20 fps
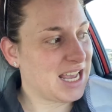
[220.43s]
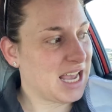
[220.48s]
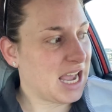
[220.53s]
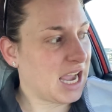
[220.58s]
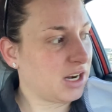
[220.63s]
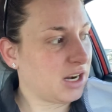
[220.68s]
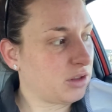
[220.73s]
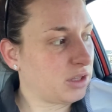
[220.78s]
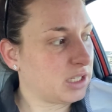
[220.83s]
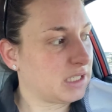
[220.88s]

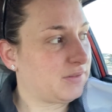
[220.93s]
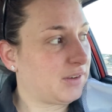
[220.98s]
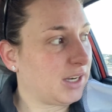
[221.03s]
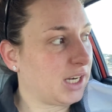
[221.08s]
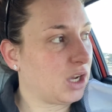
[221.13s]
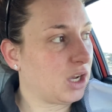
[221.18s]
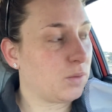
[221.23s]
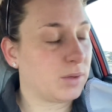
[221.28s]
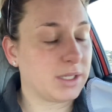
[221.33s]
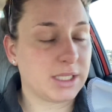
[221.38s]
I know this
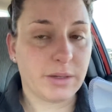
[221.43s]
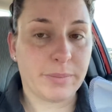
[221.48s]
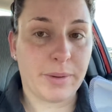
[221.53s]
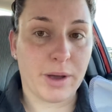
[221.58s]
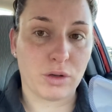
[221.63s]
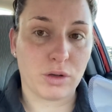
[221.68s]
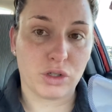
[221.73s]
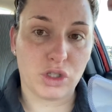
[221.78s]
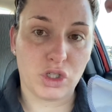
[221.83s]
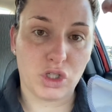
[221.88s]
video was
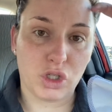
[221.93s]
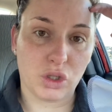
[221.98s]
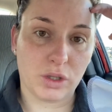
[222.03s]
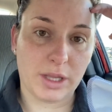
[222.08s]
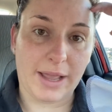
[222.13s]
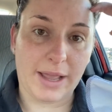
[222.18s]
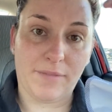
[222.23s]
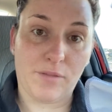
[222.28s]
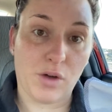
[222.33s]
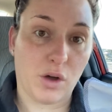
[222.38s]
supposed to
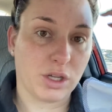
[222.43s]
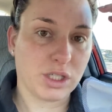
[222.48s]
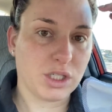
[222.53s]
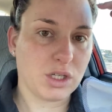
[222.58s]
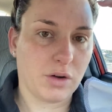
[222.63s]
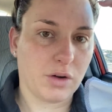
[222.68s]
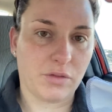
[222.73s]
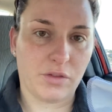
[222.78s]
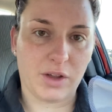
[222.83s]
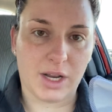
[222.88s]
like focus
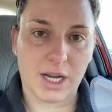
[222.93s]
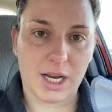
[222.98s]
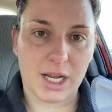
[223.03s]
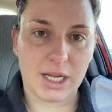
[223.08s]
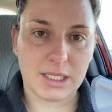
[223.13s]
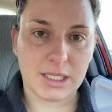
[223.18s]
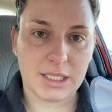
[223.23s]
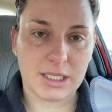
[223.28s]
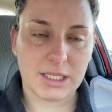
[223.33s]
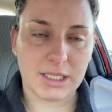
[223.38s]
on
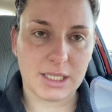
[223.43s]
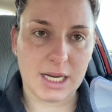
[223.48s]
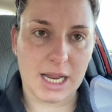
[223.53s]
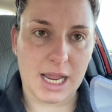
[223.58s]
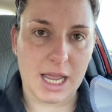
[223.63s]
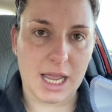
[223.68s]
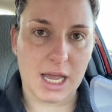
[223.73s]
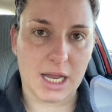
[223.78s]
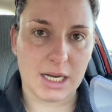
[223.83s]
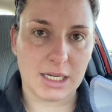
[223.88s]
fitness
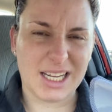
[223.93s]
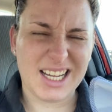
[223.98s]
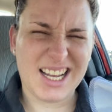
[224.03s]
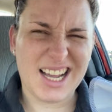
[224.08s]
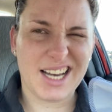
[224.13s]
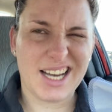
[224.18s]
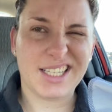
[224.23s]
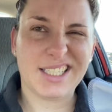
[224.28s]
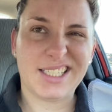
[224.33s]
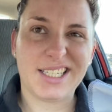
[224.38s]
and it
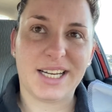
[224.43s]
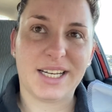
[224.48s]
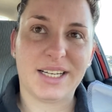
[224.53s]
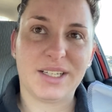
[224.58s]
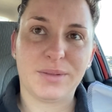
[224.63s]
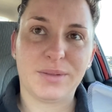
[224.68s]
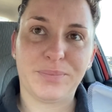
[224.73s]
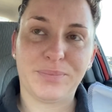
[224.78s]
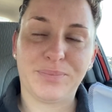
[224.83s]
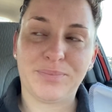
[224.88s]
kind of did.